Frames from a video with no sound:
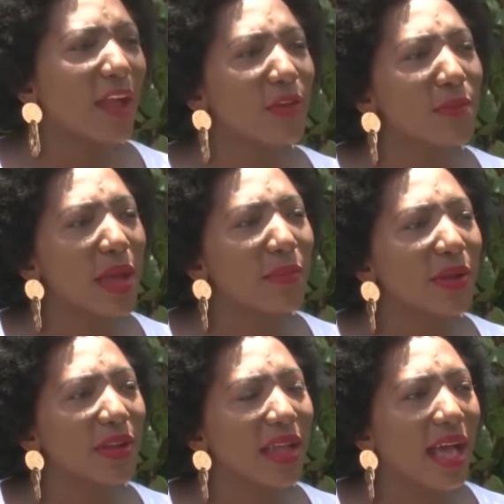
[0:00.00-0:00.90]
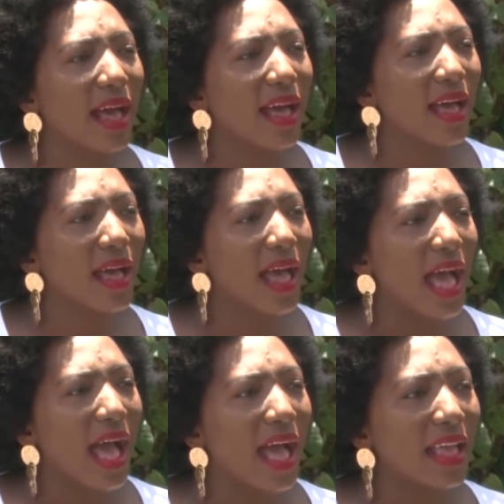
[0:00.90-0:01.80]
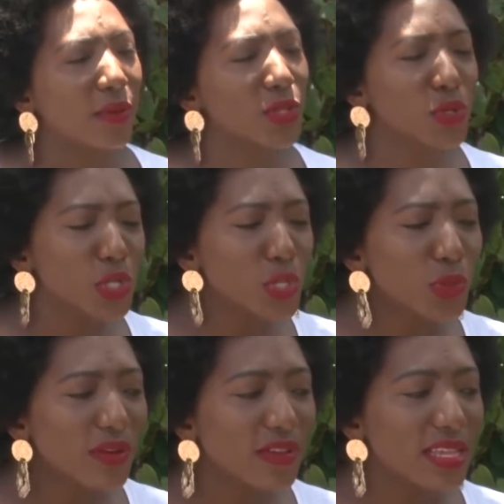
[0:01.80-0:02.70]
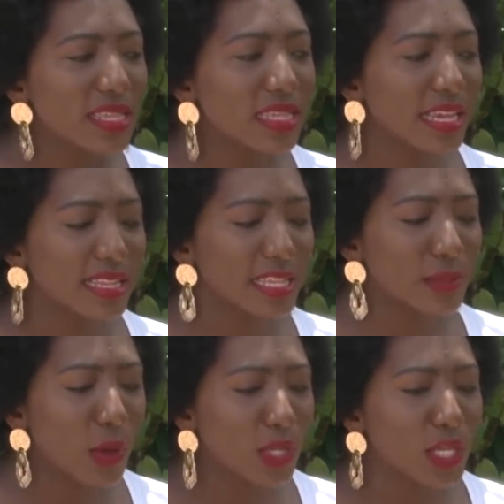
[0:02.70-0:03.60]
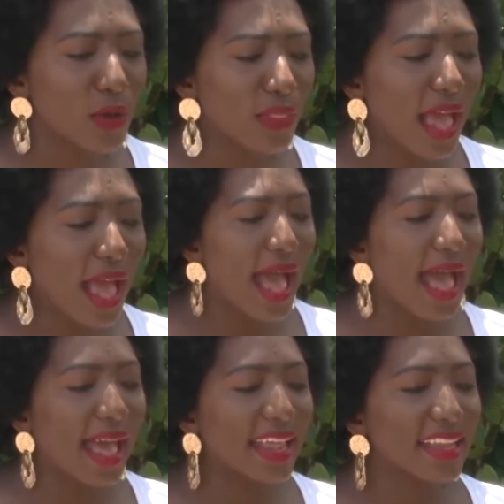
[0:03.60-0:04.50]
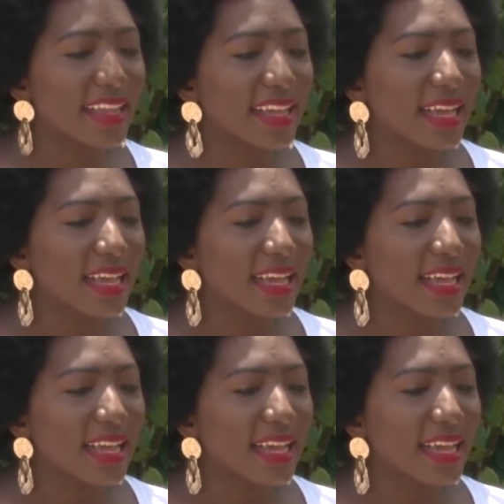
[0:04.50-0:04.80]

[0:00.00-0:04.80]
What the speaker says: I remember it was only two of us in small town had